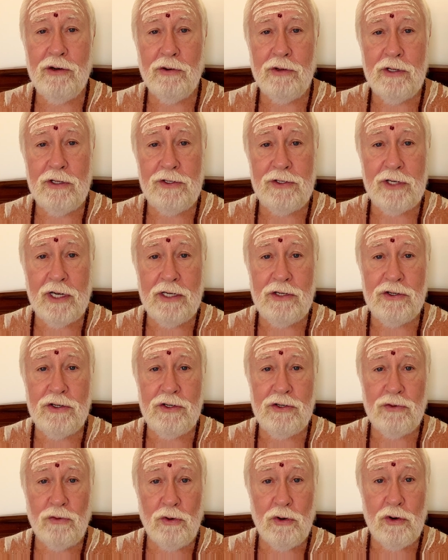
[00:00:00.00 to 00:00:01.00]
or the
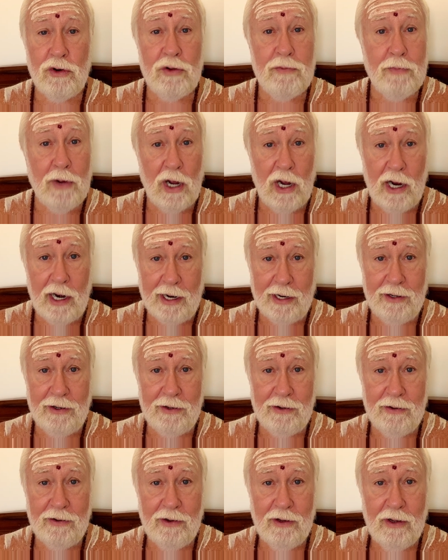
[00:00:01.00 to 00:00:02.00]
senses or the mind.
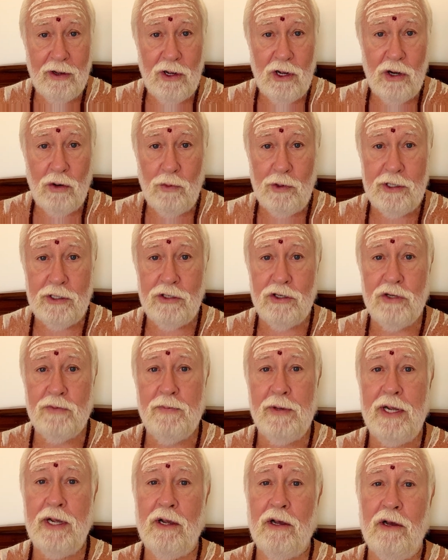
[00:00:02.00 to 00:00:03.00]
What to
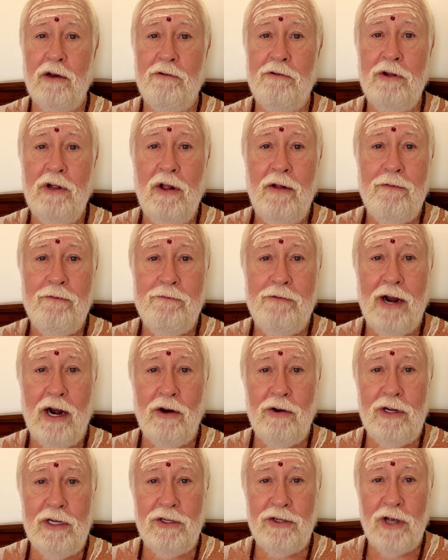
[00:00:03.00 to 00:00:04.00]
speak of
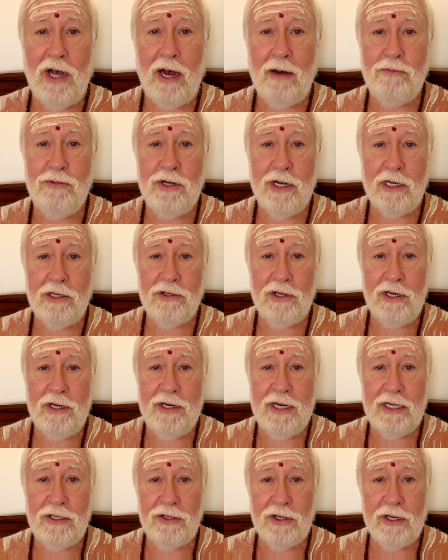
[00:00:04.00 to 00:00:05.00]
various objects and
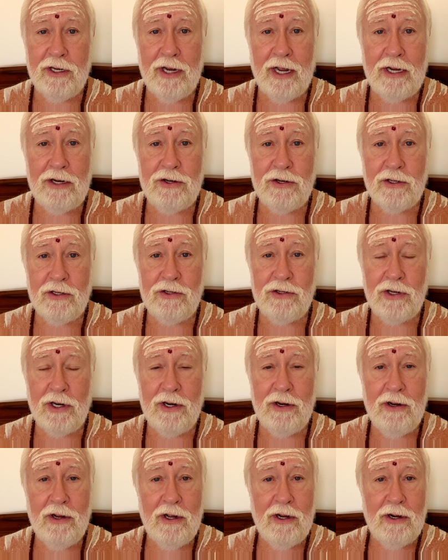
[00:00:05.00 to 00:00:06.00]
designations
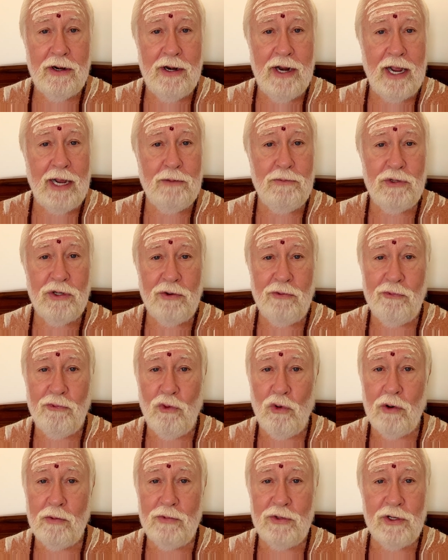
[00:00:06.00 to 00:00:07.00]
and names and
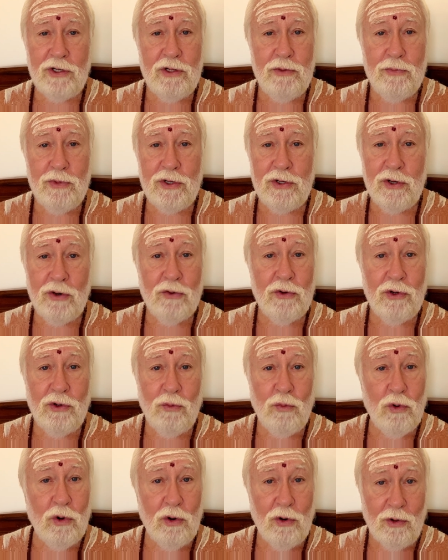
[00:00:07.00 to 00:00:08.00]
forms in the material
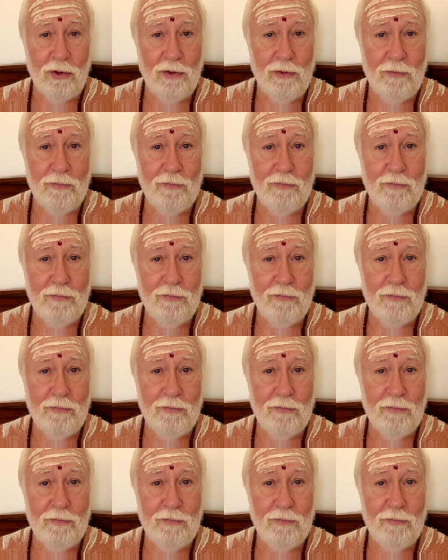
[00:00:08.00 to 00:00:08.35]
world.